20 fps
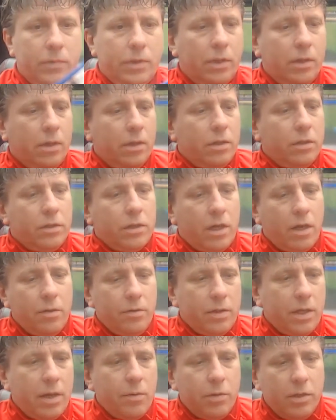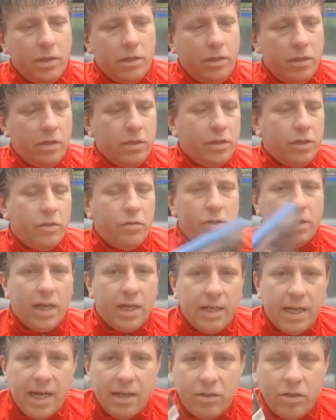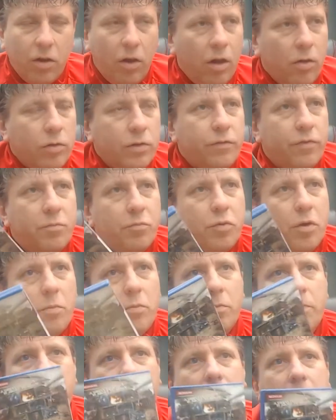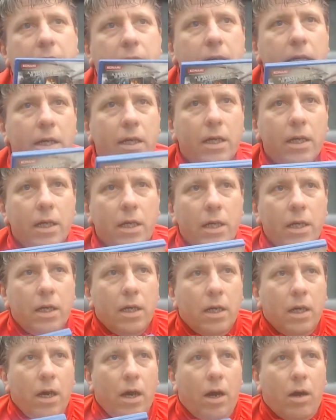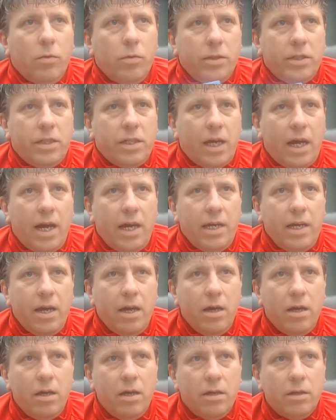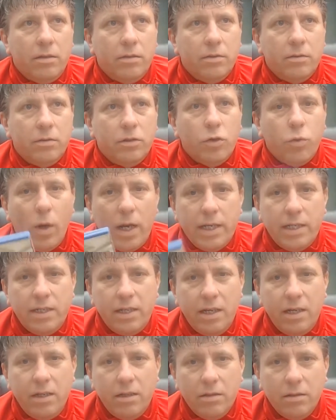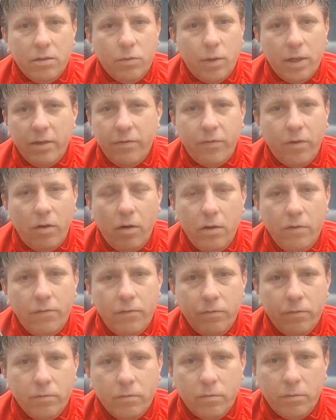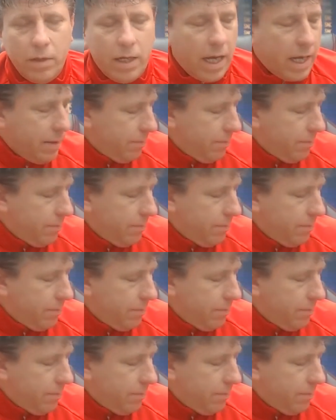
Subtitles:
So they were the two standout titles from probably, I would say, 20, 25 games,